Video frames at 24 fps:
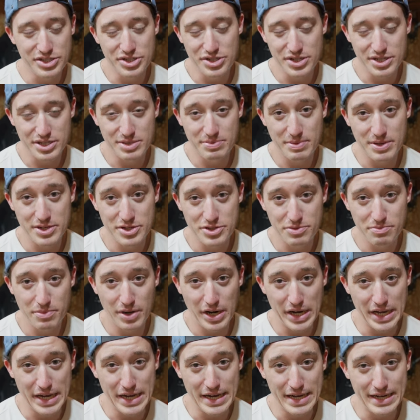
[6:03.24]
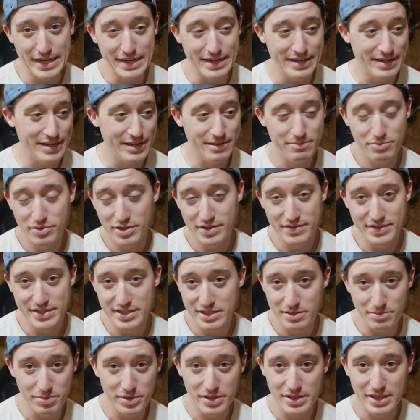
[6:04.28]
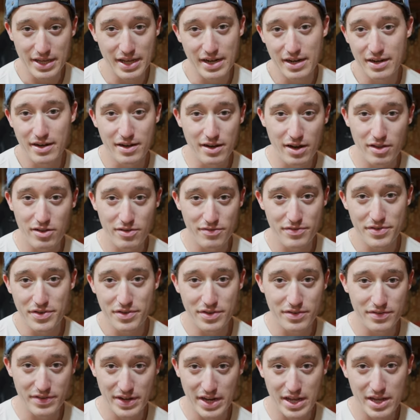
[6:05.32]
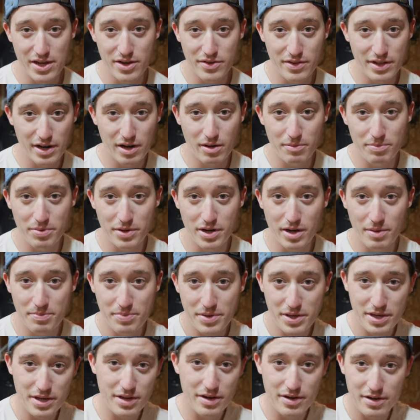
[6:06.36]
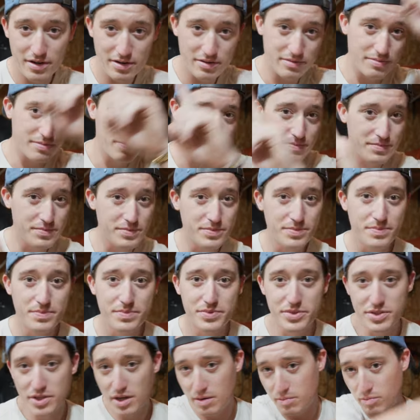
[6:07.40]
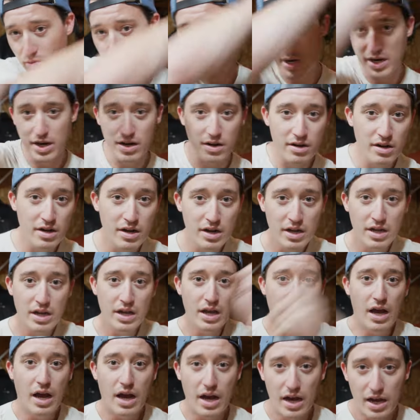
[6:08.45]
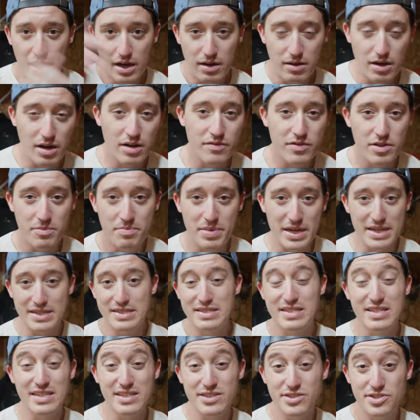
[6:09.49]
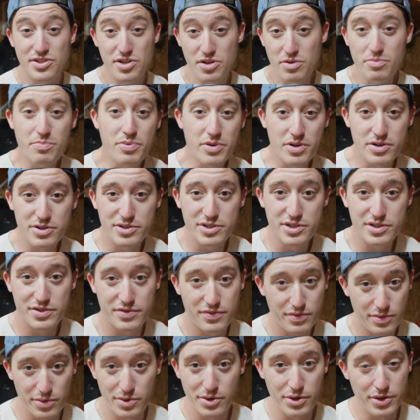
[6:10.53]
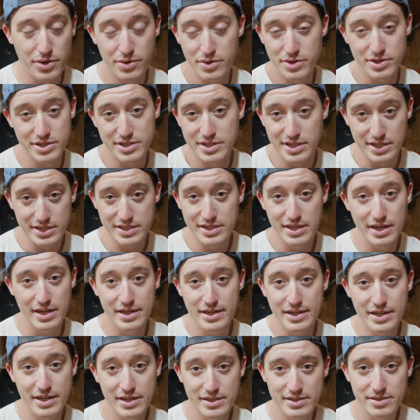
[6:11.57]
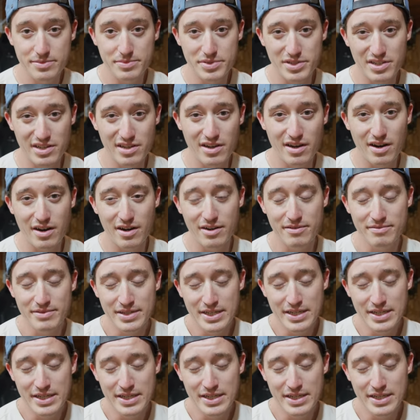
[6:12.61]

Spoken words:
that you could spend your money on, and I previously put that in another video that I'll put up here somewhere, of the best things to purchase for your 690 SMCR.